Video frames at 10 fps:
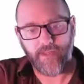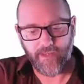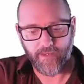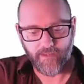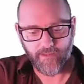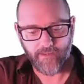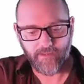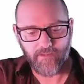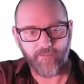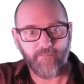A,
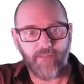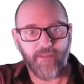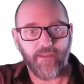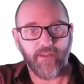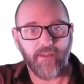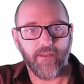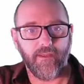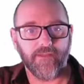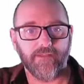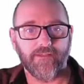B,
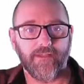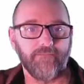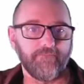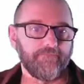and C.